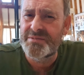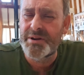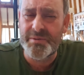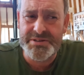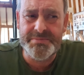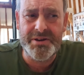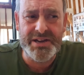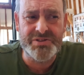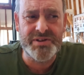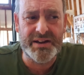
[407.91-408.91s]
When I was a
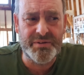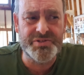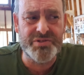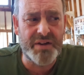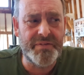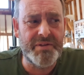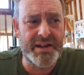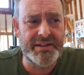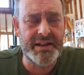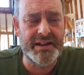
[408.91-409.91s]
market trader, I was driving
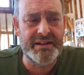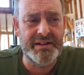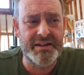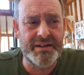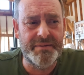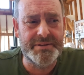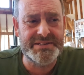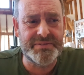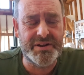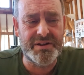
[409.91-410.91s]
around in a
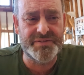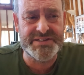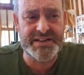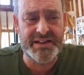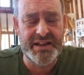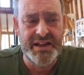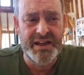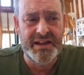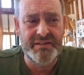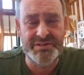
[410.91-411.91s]
7.5 tonner,
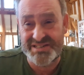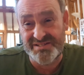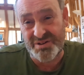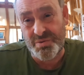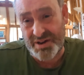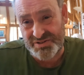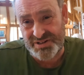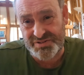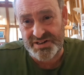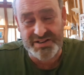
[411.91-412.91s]
which is not quite a
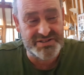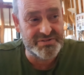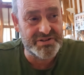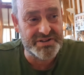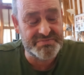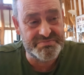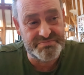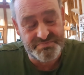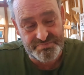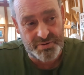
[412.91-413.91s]
truck, as you guys,
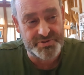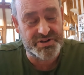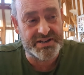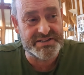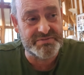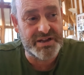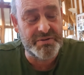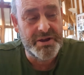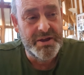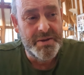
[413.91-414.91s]
proper truckers will
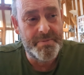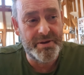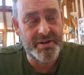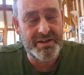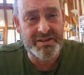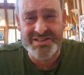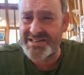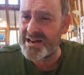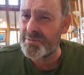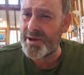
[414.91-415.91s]
know, but you're
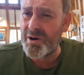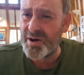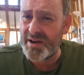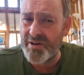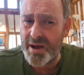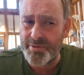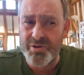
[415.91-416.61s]
just a little bit higher up.